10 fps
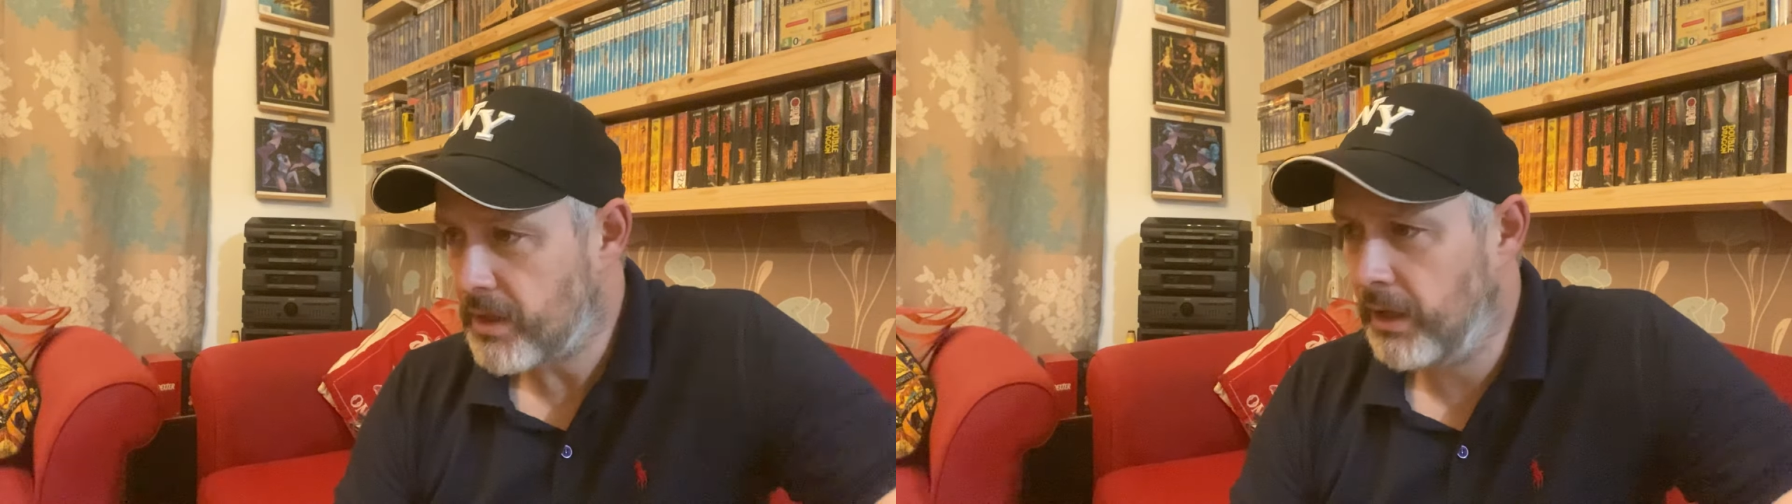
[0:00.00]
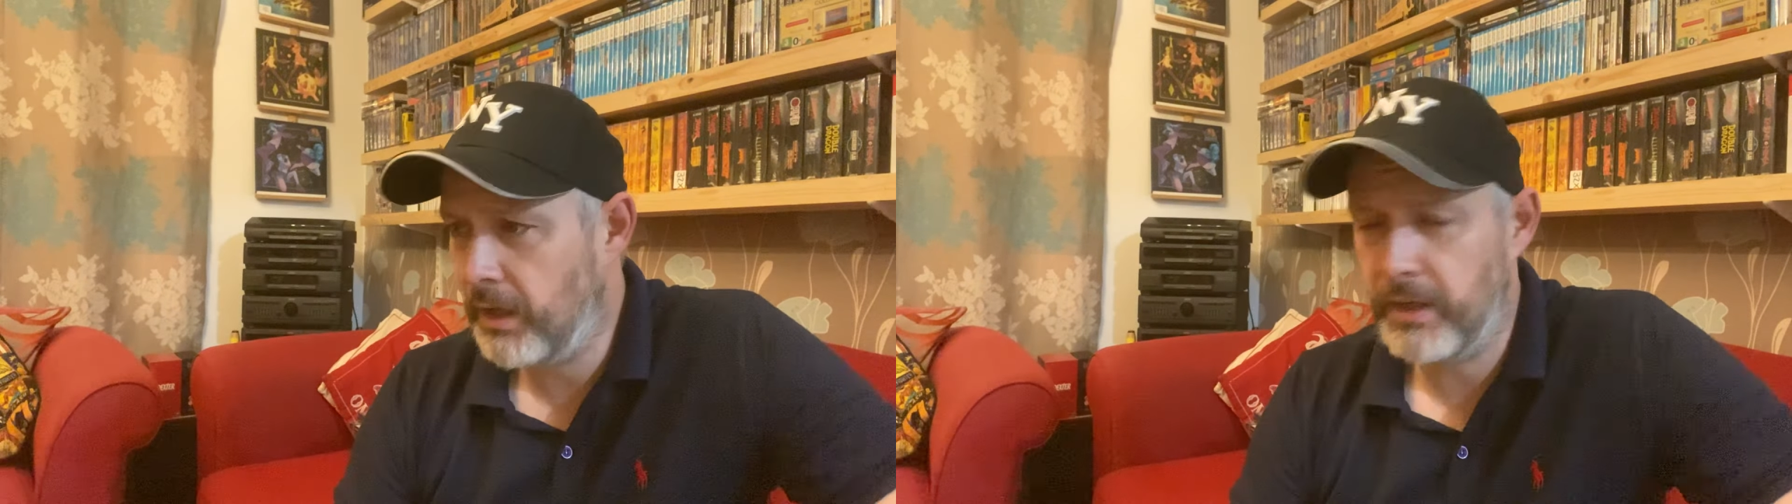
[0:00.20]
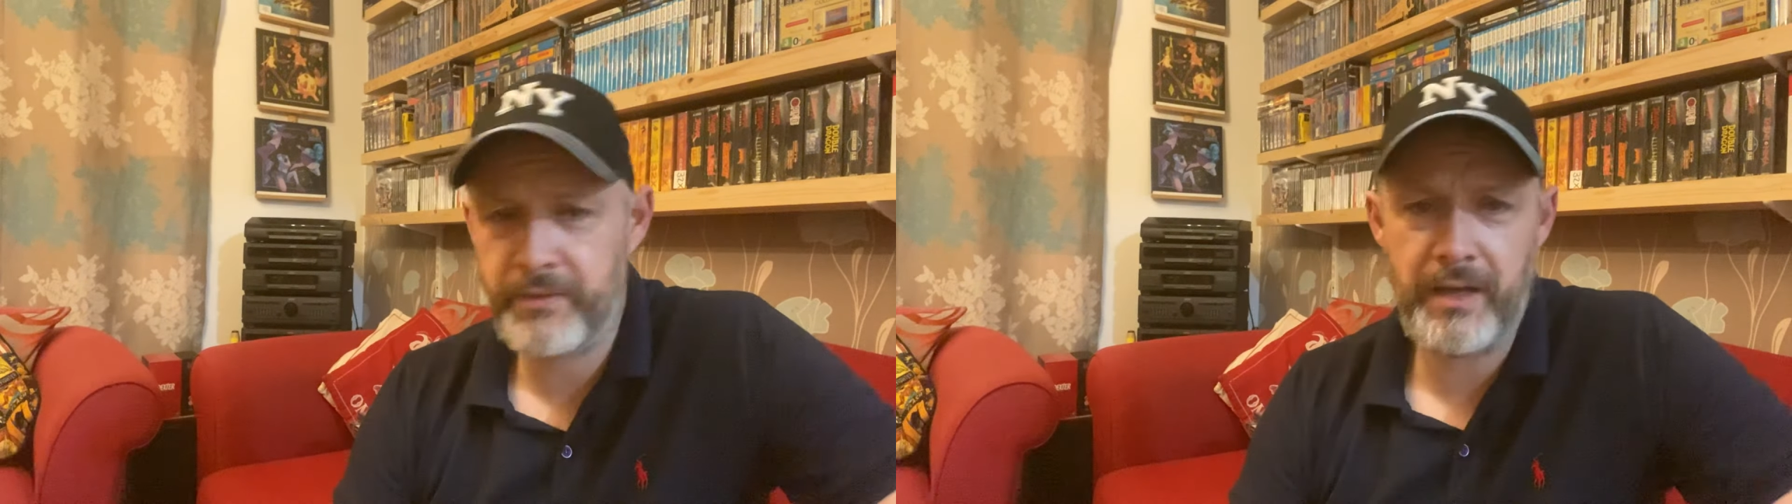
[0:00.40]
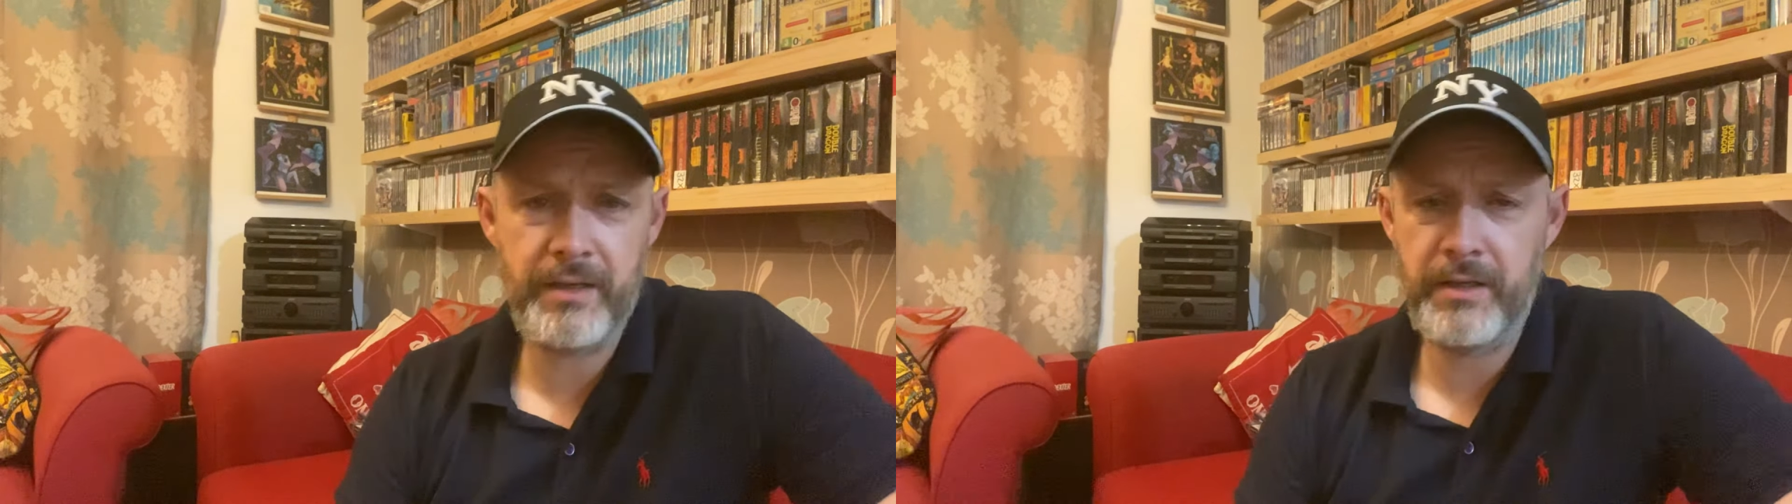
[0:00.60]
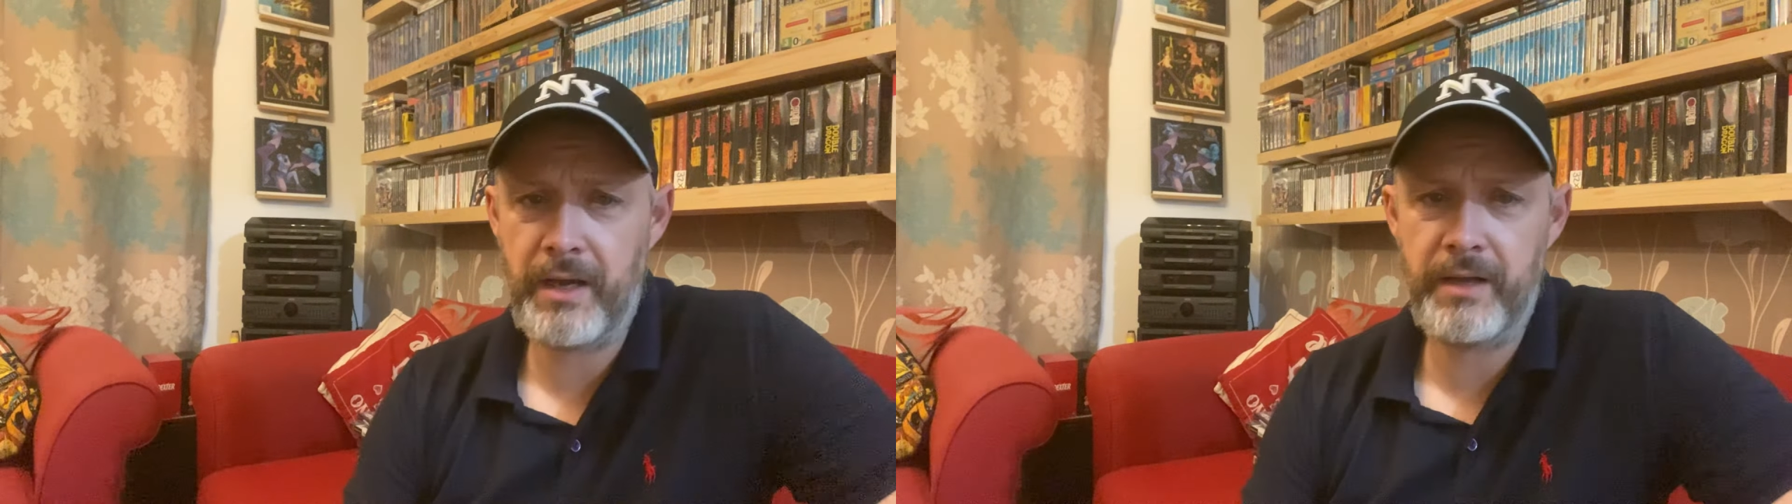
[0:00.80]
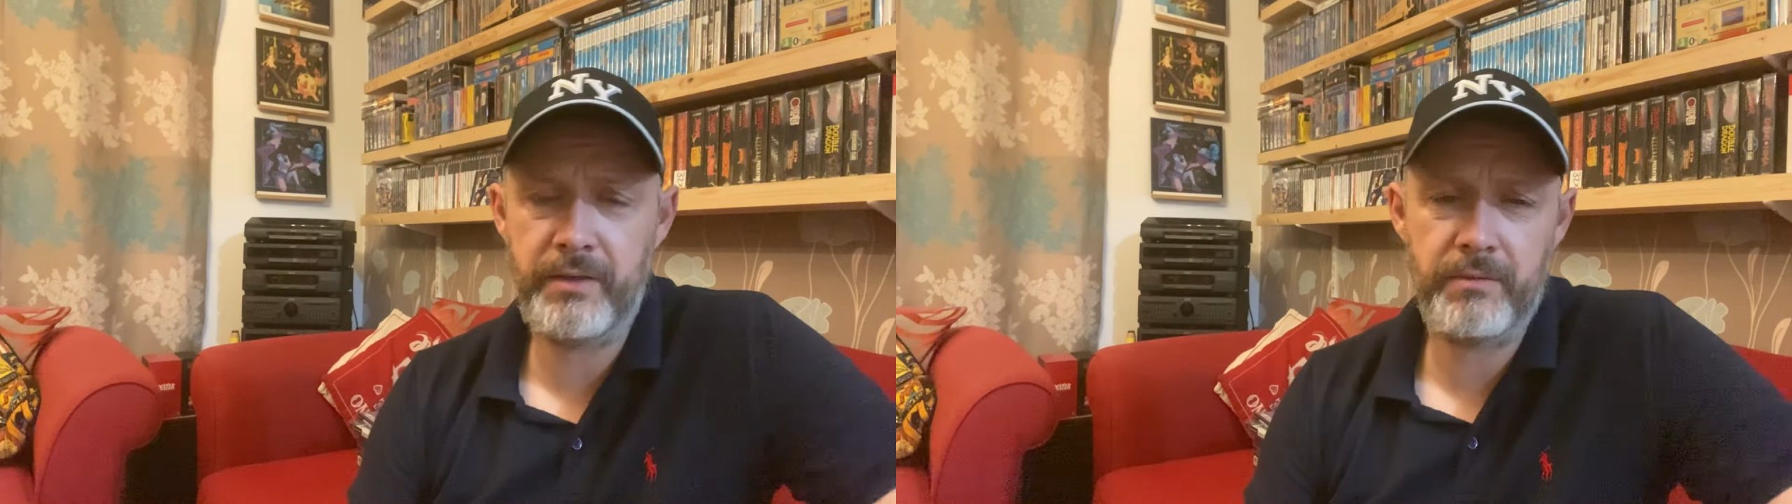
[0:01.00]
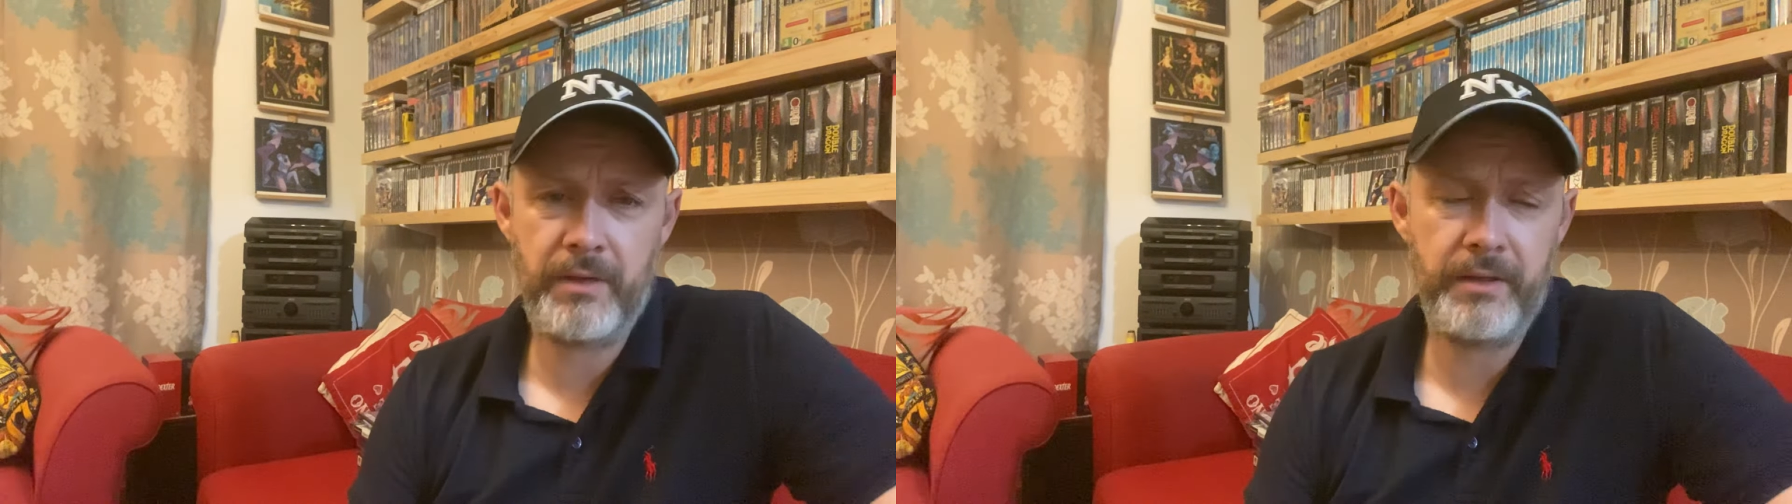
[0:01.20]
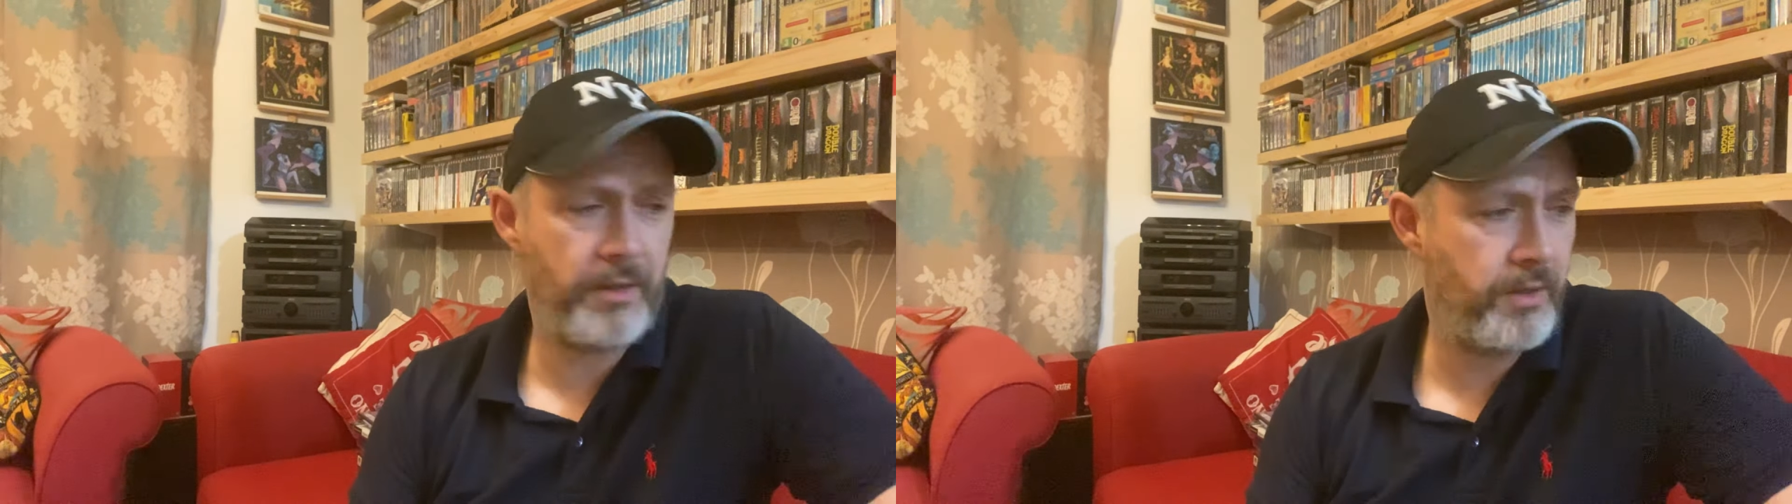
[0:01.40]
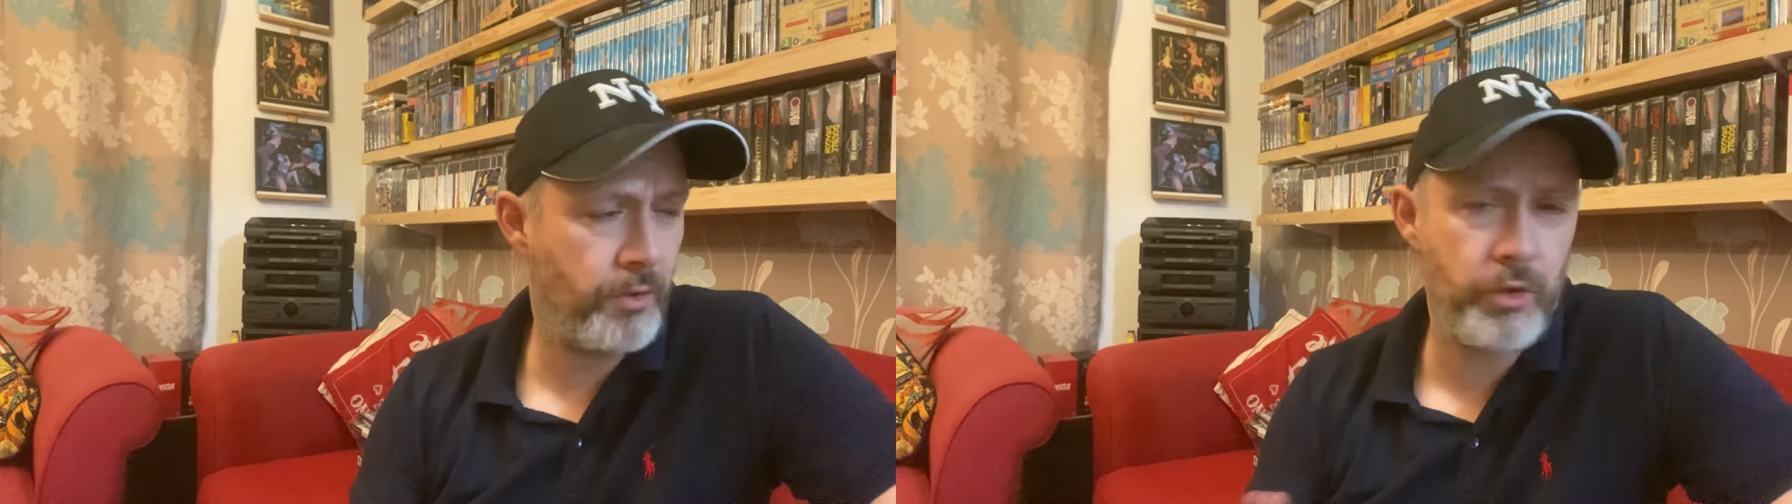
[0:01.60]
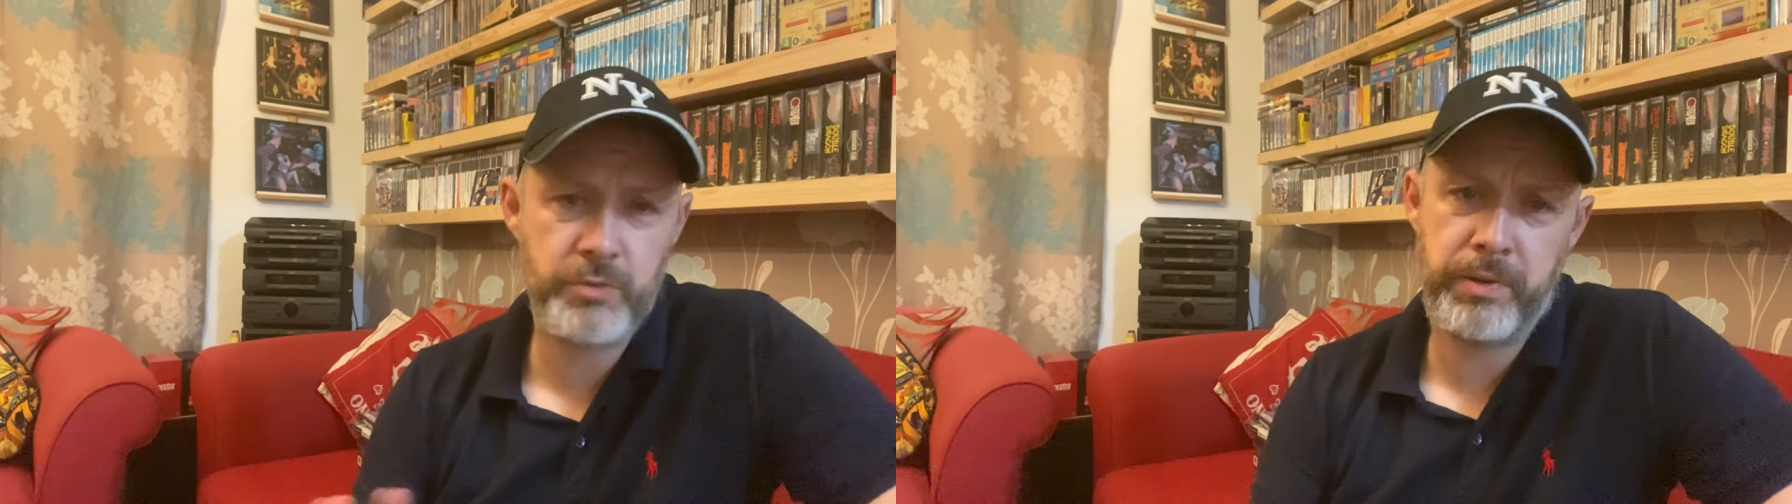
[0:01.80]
I always